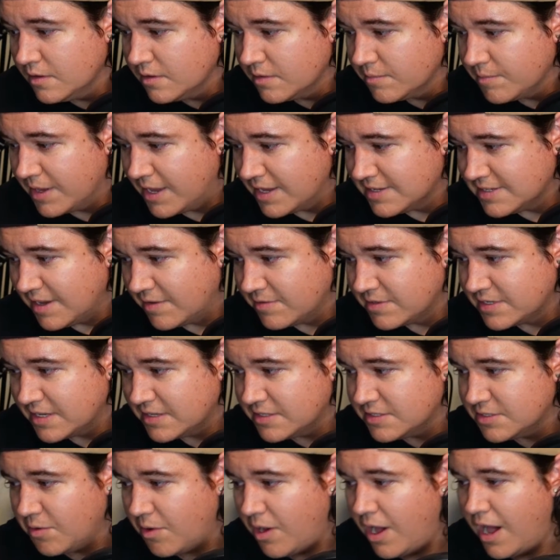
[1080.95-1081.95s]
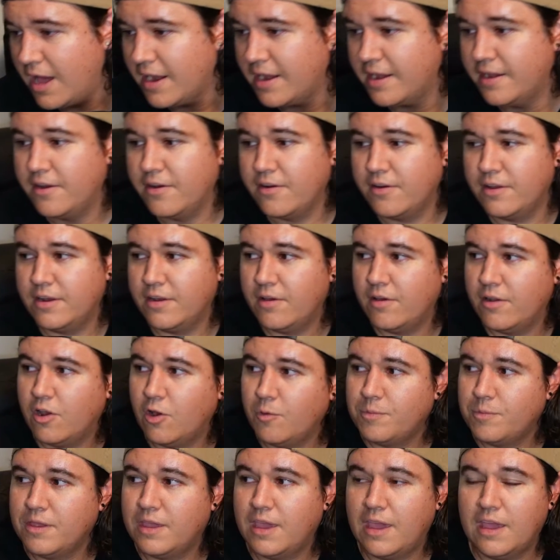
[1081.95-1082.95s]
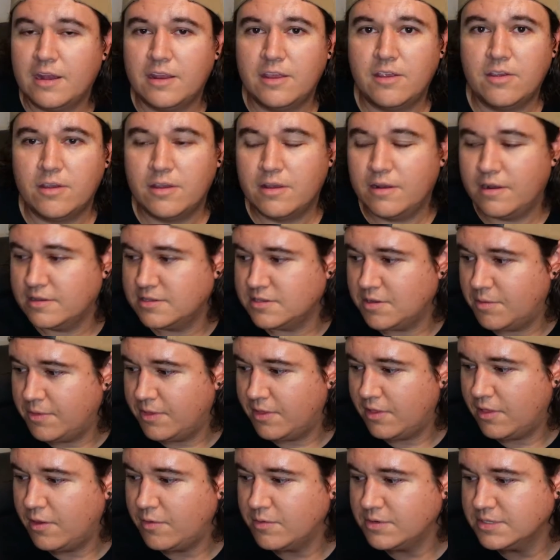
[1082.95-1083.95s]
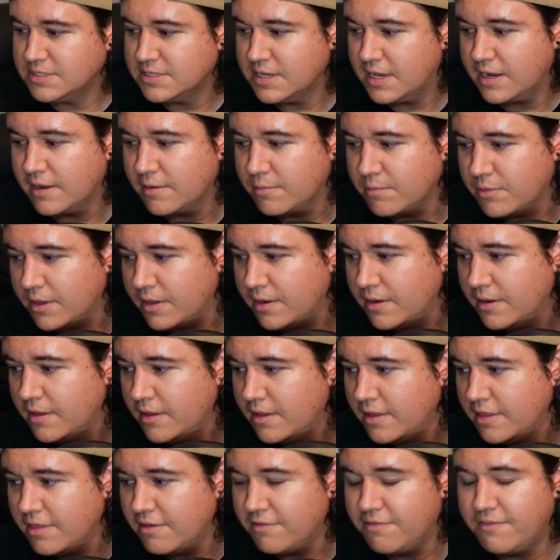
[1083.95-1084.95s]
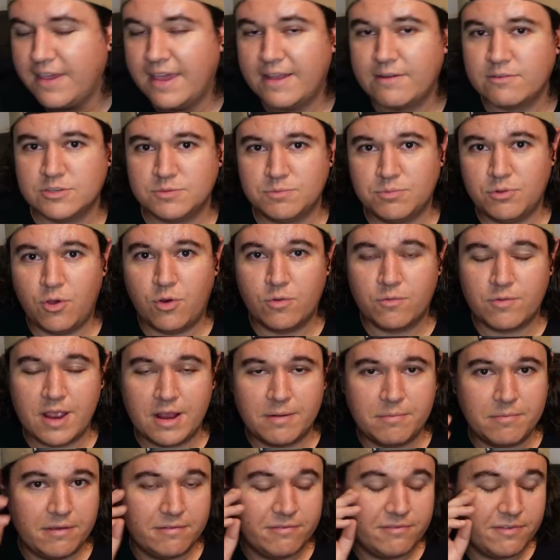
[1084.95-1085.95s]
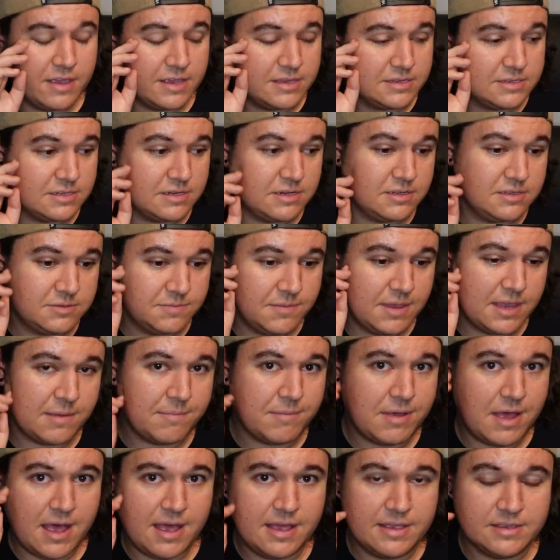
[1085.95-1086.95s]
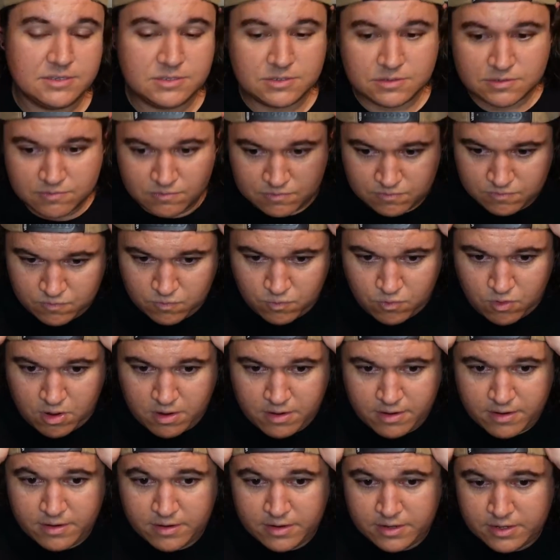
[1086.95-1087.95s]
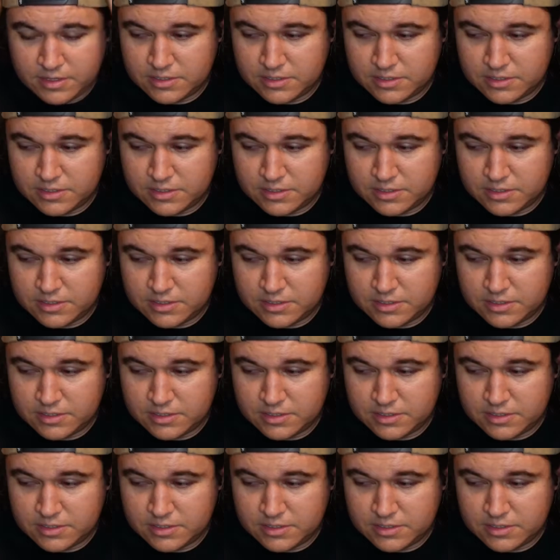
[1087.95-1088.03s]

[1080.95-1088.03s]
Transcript: Because I was getting so hot in here, you know, and you can't hear it. It's on the lowest setting, but the fan was blowing right in my face, and it's making my eyes water.